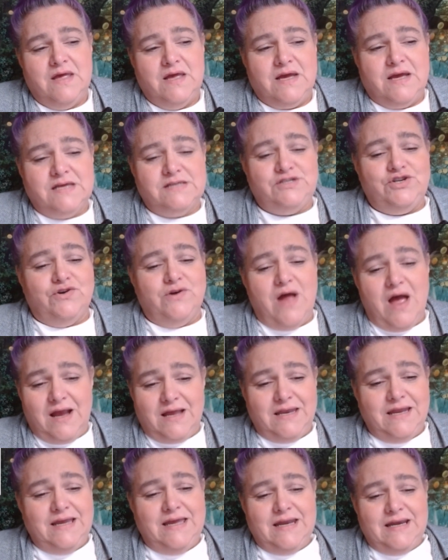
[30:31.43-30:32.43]
Because you're not
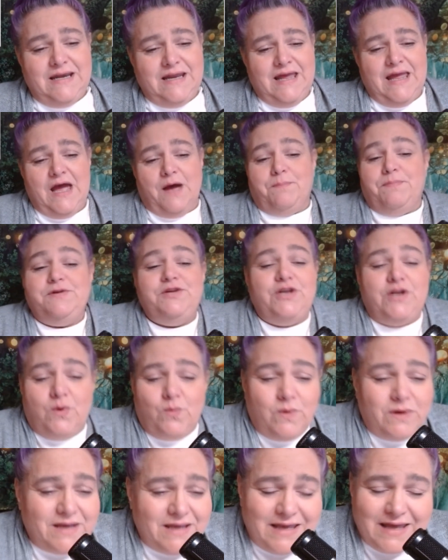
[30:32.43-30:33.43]
going to get any help. You
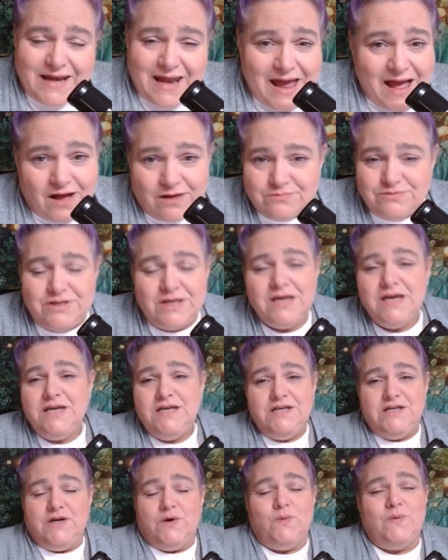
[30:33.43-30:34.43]
don't want to get out.
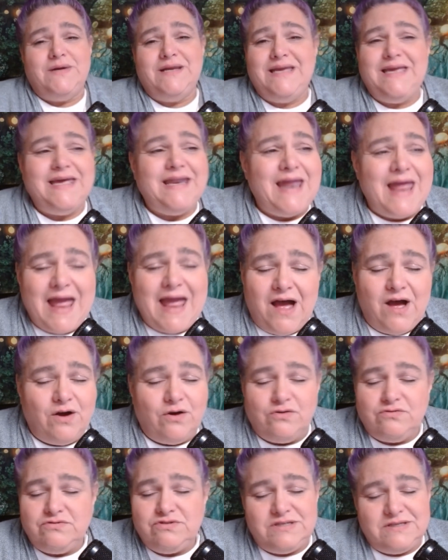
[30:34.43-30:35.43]
You don't want to get
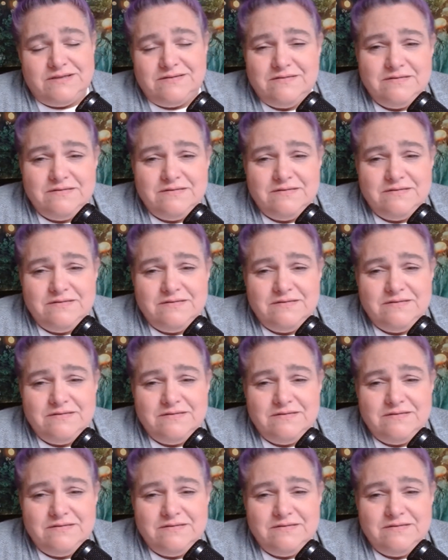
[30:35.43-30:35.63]
out